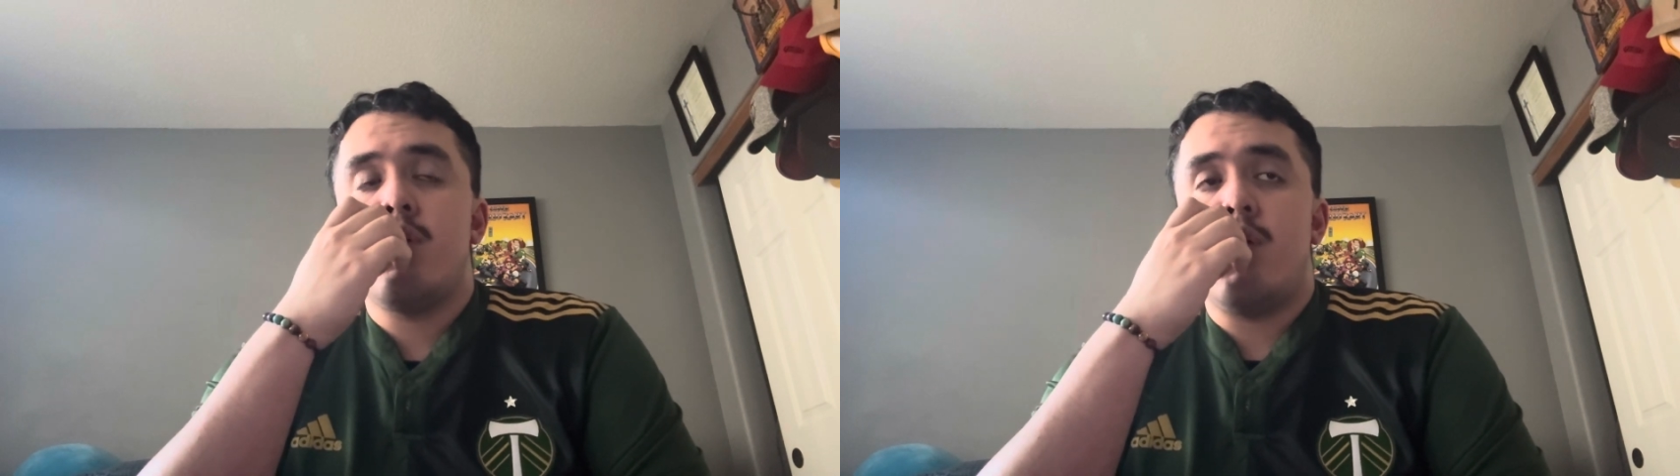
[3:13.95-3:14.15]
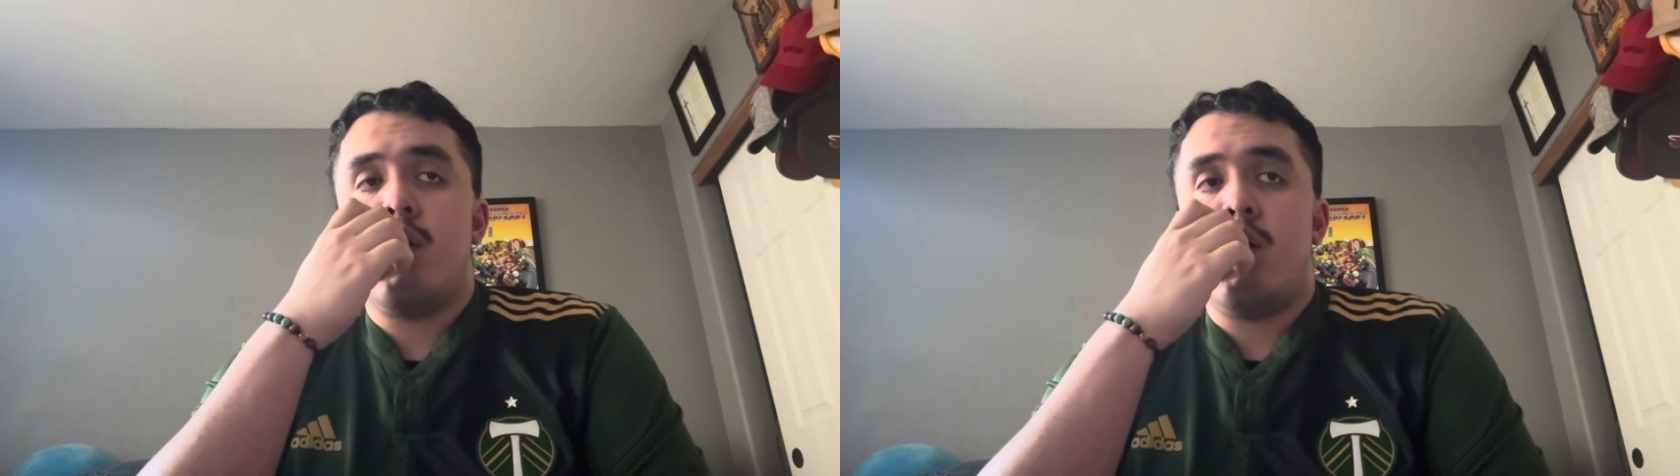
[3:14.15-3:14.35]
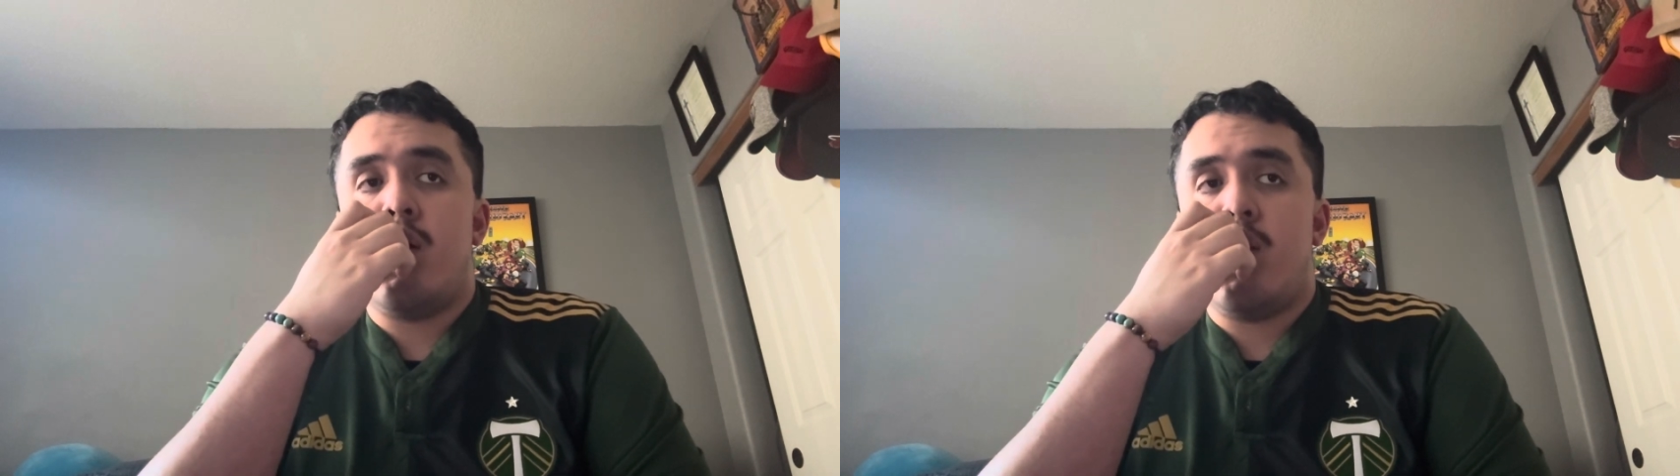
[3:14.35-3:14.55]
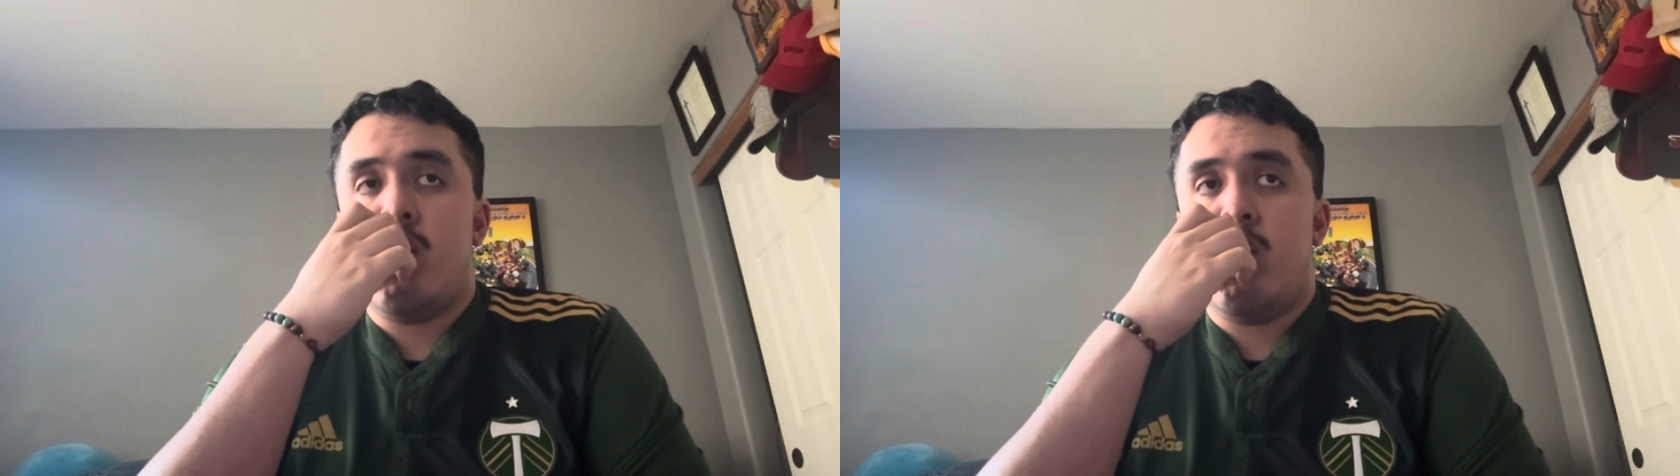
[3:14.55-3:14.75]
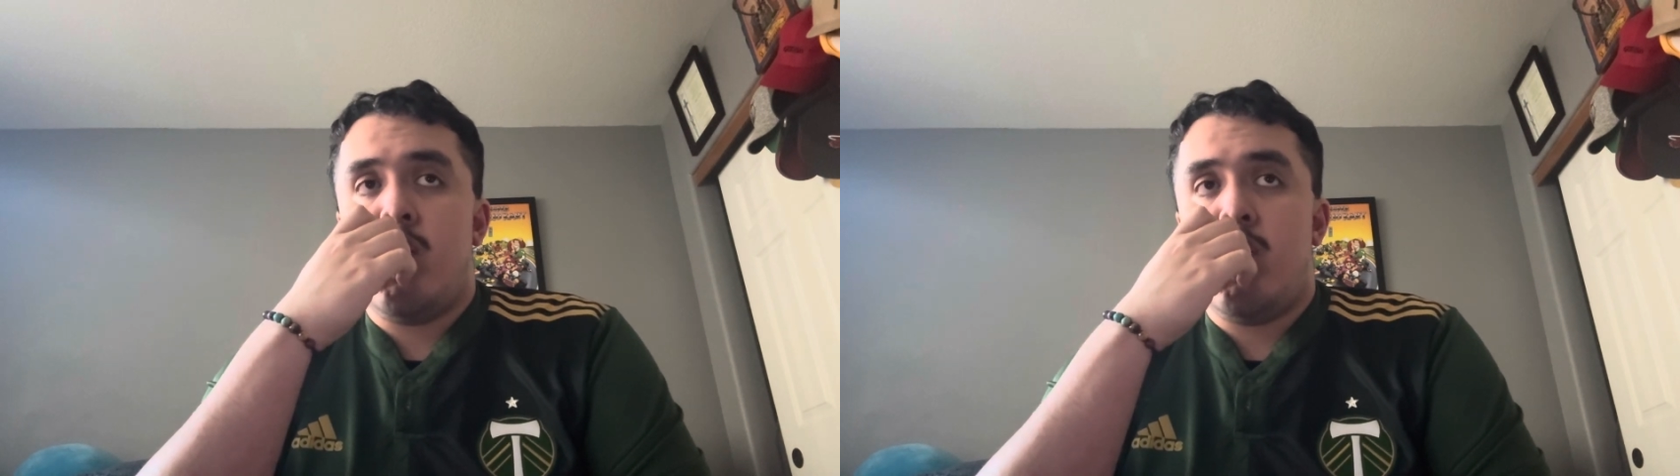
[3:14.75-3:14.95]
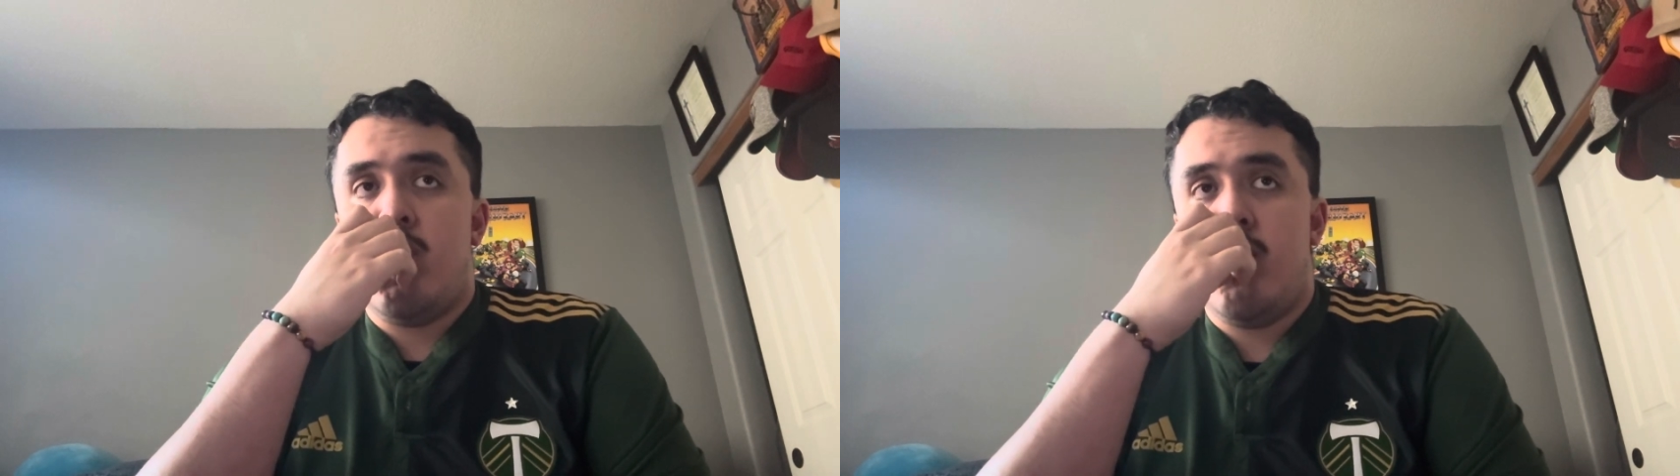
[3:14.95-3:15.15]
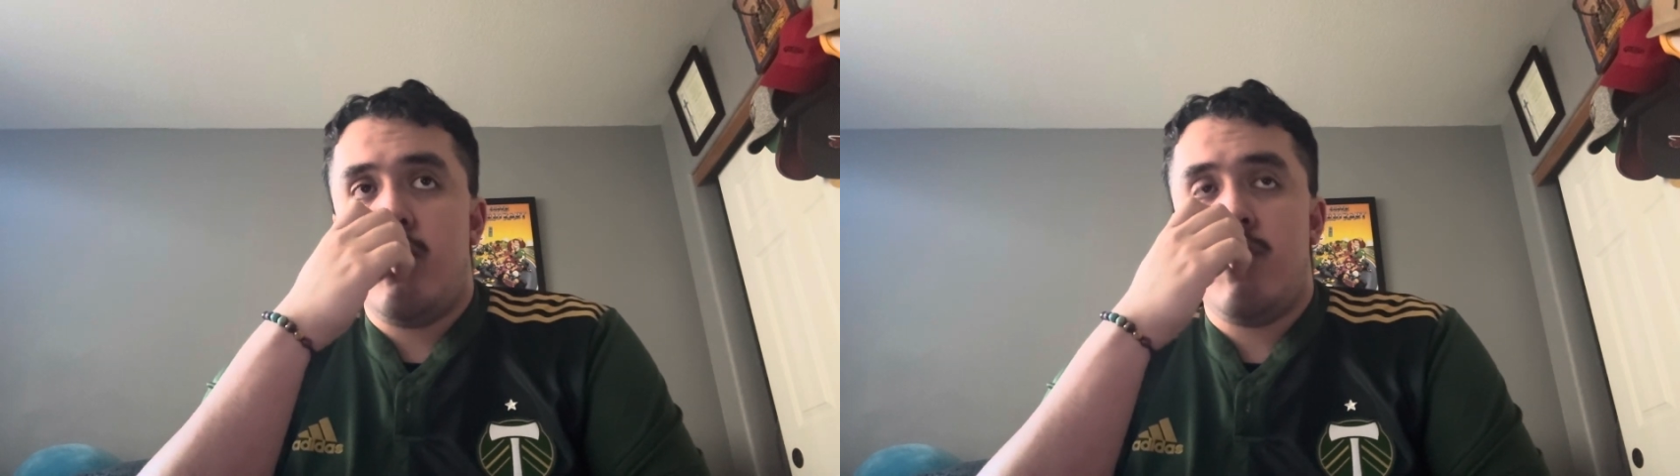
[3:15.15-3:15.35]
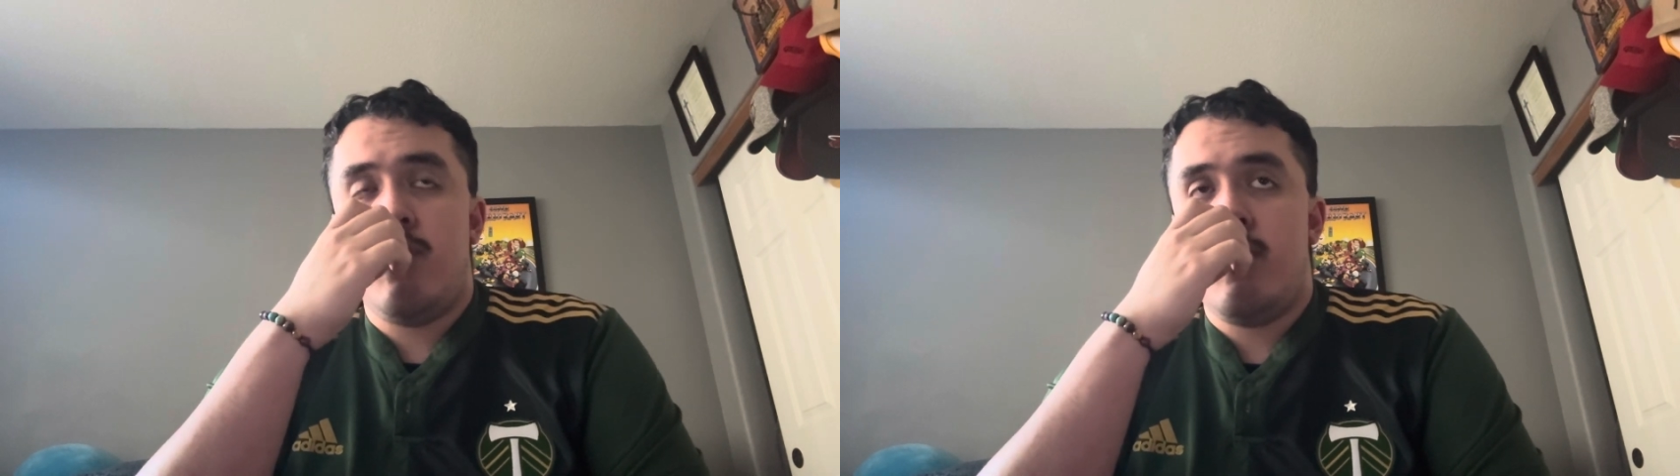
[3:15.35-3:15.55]
And
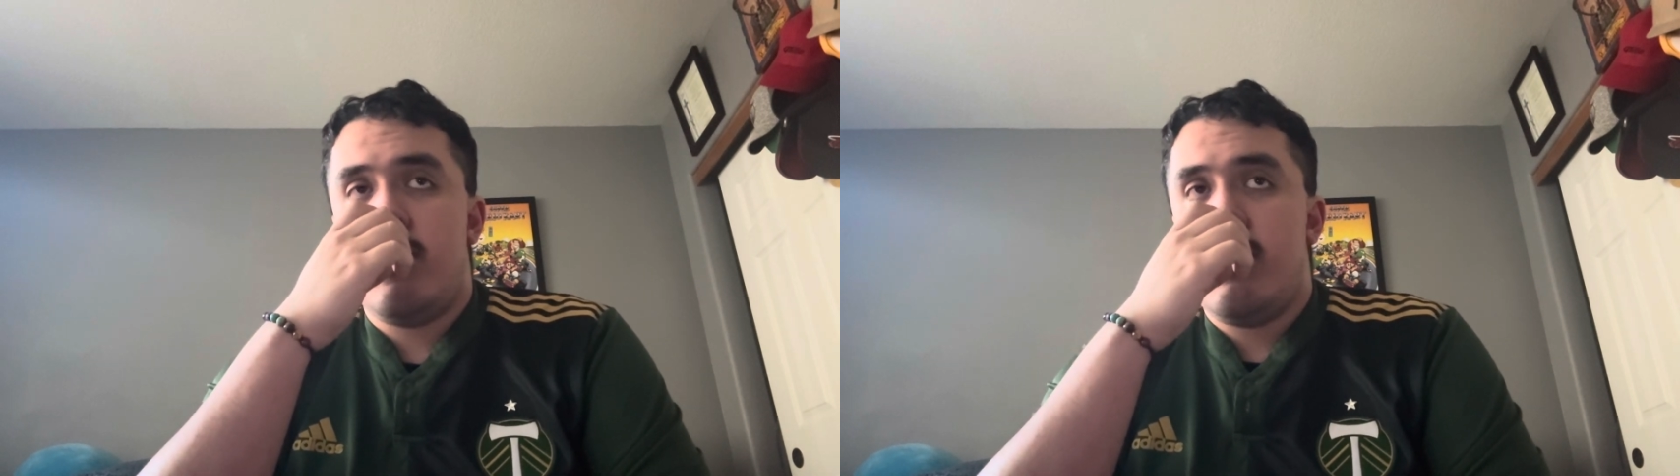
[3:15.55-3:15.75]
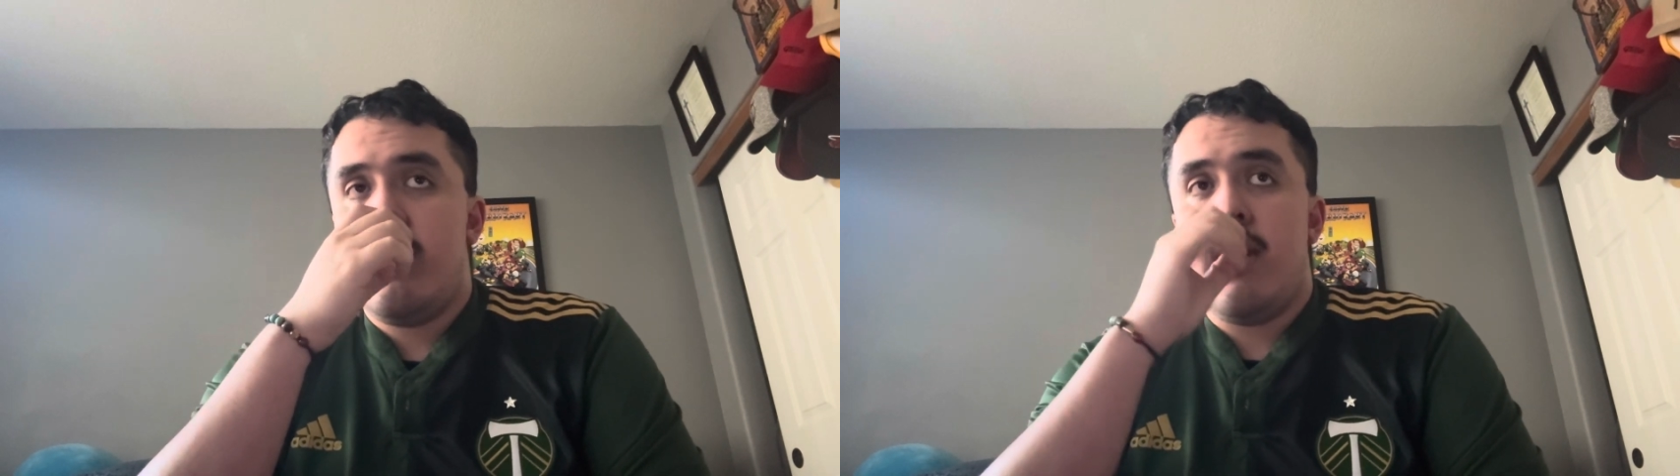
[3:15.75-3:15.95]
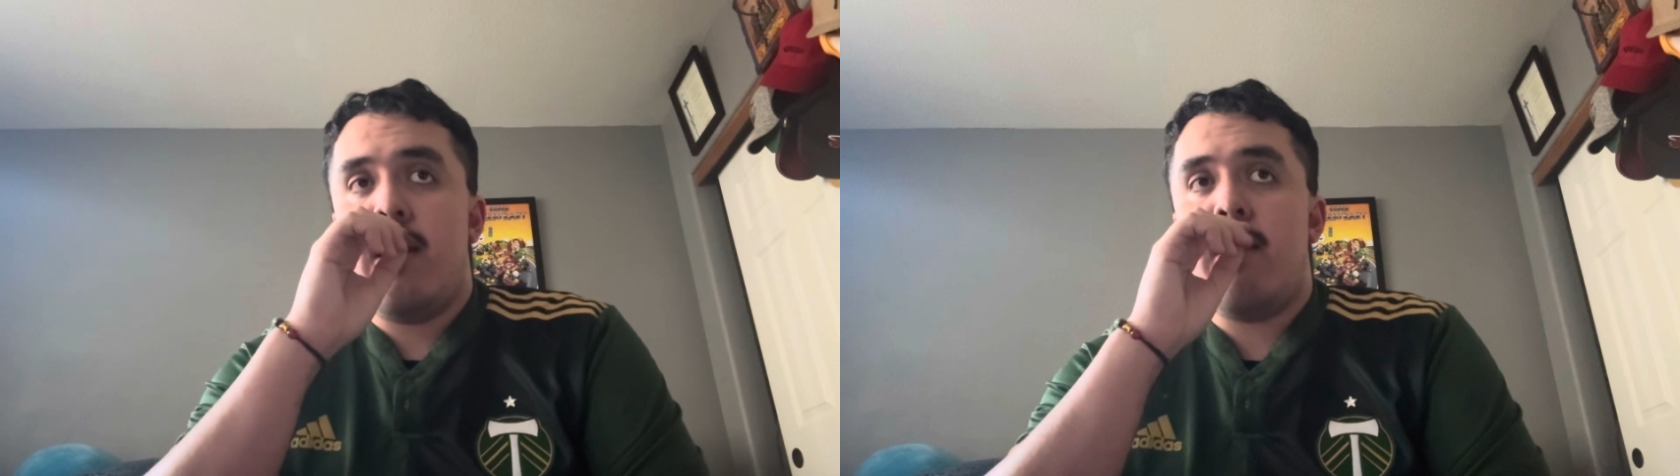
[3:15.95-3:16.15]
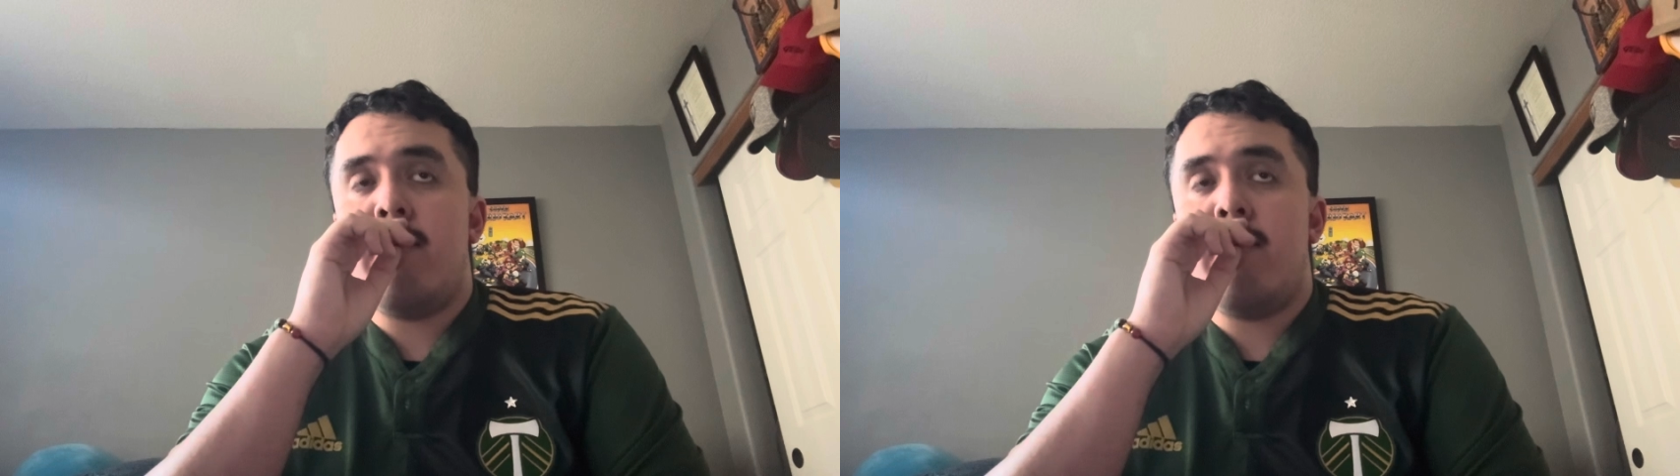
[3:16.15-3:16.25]
then